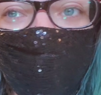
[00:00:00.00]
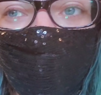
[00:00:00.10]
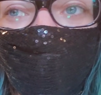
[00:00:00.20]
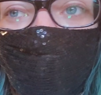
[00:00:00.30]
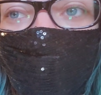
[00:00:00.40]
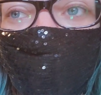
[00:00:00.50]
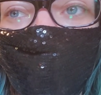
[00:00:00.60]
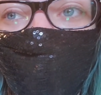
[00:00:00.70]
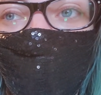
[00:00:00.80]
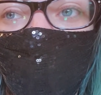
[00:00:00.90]
know,
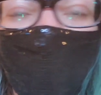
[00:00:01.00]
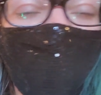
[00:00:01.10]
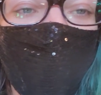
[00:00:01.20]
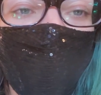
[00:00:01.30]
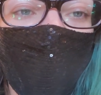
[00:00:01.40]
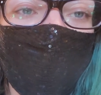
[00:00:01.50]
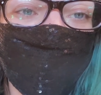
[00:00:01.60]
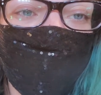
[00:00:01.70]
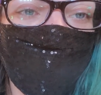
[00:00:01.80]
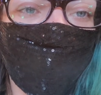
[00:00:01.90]
I
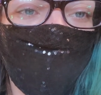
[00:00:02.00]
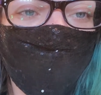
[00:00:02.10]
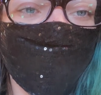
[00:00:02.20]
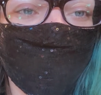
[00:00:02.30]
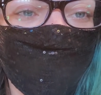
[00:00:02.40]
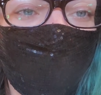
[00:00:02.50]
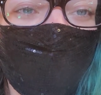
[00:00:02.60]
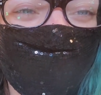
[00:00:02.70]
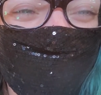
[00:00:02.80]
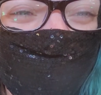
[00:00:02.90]
don't want to
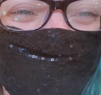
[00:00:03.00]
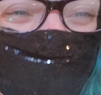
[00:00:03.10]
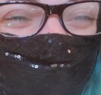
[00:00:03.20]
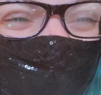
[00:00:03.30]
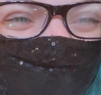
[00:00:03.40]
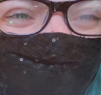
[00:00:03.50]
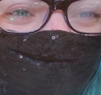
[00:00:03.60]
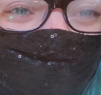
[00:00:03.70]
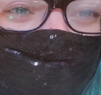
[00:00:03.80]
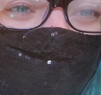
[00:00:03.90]
have to rinse it
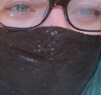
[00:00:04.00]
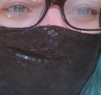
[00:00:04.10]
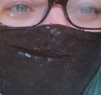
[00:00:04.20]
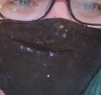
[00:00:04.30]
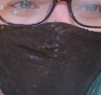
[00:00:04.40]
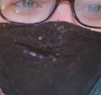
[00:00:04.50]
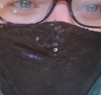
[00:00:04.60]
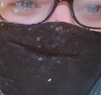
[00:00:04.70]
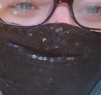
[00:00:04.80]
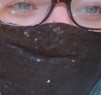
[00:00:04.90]
after every time I
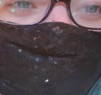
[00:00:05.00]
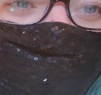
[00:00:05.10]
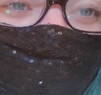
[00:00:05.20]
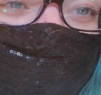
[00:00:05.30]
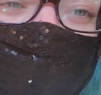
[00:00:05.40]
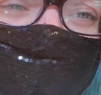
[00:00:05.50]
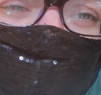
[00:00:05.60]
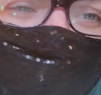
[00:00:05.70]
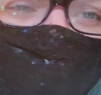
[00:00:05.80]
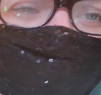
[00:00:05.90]
use it. That's just
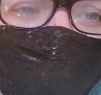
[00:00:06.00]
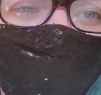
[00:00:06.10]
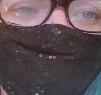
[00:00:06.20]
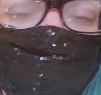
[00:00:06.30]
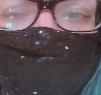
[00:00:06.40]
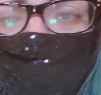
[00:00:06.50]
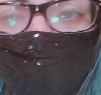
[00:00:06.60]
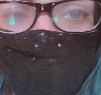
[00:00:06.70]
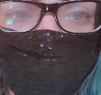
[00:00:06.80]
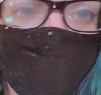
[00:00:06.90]
more of a hassle than
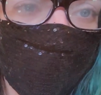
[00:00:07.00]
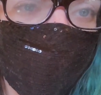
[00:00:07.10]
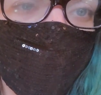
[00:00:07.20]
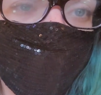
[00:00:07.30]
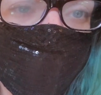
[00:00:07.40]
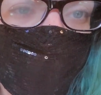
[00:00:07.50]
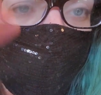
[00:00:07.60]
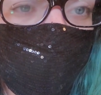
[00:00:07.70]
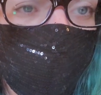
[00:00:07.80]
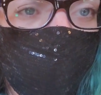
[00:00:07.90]
putting a cover on it,
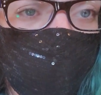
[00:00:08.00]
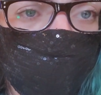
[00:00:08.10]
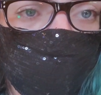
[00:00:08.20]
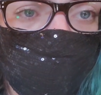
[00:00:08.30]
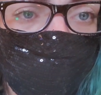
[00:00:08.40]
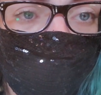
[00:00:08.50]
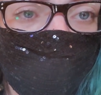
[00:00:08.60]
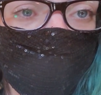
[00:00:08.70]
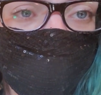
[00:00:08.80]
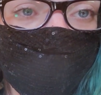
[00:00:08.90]

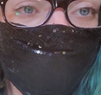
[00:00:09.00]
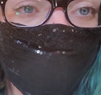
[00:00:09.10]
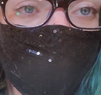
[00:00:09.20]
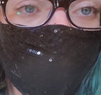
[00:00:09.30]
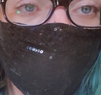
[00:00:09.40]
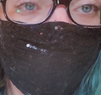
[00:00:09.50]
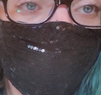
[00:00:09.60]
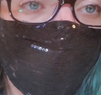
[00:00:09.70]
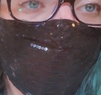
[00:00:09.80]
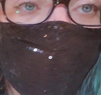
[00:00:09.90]
putting it aside
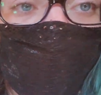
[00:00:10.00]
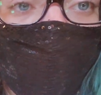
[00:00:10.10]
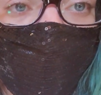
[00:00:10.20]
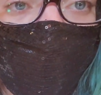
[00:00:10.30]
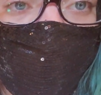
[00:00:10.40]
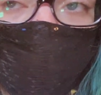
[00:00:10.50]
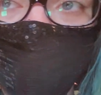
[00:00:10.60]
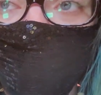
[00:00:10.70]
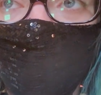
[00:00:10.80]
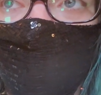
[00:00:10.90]

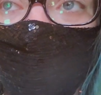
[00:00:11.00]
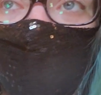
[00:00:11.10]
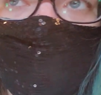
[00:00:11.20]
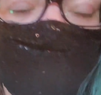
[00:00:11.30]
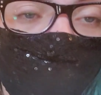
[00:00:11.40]
until I can